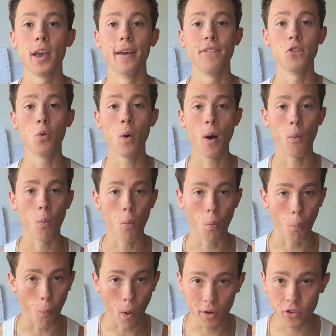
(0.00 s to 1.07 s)
if you want
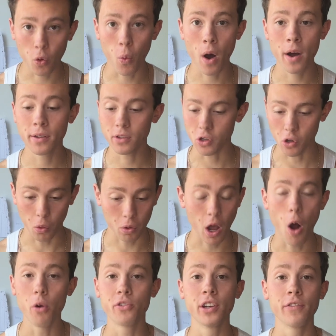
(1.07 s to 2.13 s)
one-to-one,
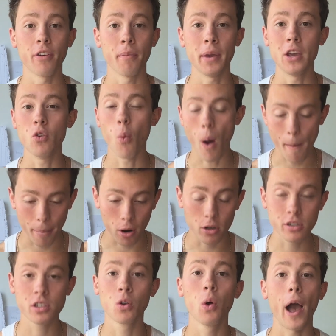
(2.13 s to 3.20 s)
coaching from me, you want
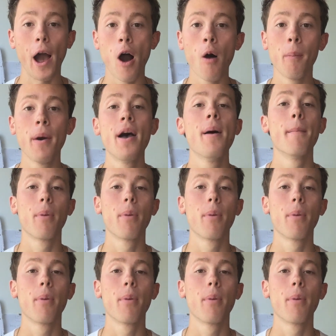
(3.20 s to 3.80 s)
personal help,